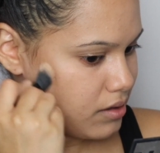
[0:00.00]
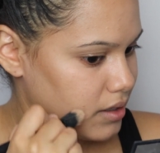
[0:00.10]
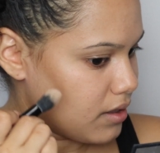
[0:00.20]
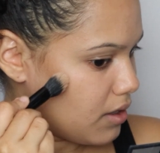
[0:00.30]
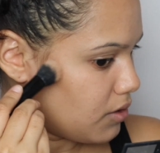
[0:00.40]

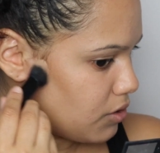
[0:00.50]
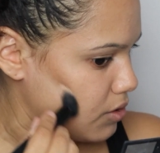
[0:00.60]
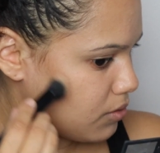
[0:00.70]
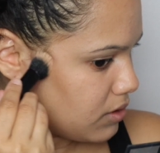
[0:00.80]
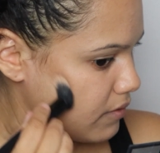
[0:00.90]
Like the
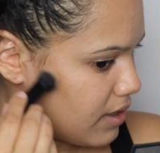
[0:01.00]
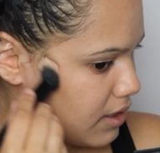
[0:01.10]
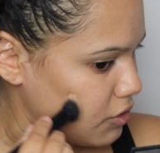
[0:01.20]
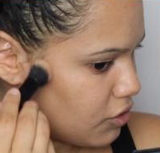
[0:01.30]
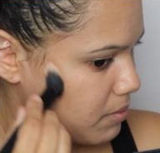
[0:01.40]
undertones of
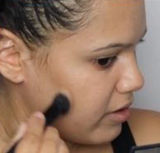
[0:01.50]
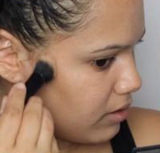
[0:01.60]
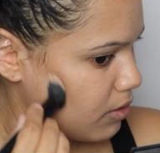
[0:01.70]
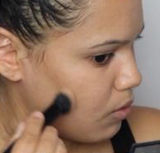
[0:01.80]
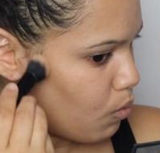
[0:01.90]
Honey Drip are a
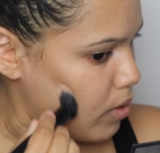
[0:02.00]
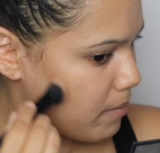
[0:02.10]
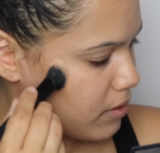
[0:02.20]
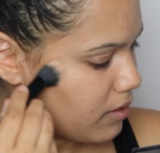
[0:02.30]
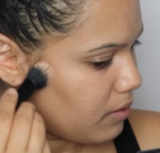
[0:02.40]
little
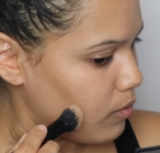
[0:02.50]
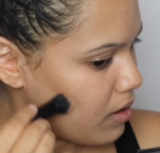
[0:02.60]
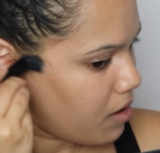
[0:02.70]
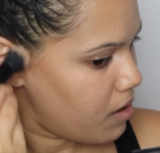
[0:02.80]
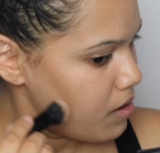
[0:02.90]
warmer than
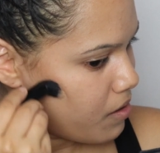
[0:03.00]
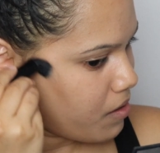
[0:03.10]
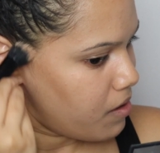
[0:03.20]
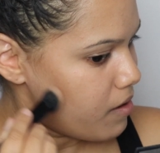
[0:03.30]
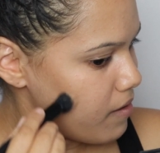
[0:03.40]
what
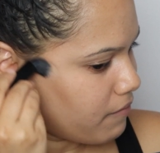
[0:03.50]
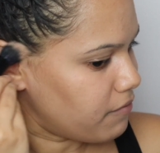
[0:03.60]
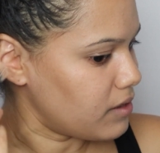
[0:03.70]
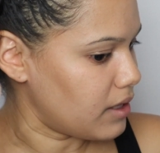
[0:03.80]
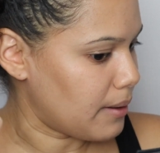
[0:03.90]
I
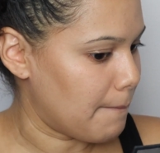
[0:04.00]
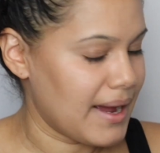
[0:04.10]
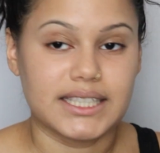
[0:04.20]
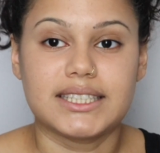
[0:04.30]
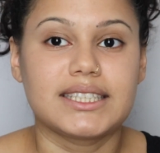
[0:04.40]
feel like
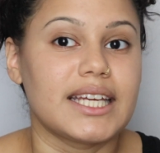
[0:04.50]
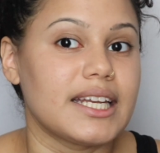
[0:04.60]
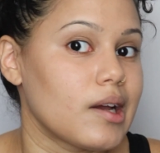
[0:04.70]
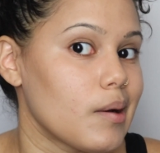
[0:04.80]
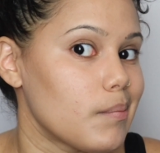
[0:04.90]
my
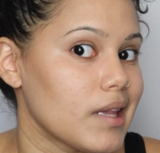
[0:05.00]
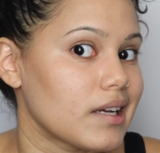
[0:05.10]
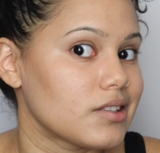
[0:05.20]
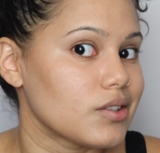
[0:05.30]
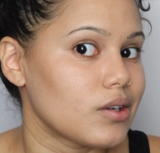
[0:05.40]
skin
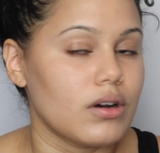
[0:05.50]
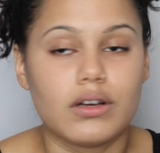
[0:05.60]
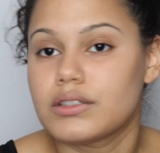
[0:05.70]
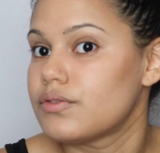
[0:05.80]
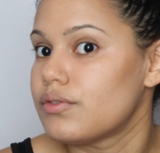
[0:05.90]
complexion
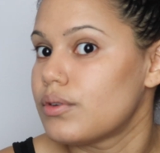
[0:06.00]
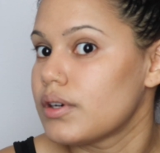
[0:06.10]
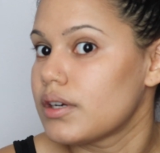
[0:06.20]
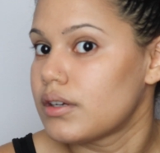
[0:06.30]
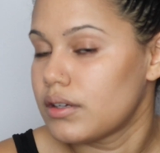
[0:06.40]
calls for.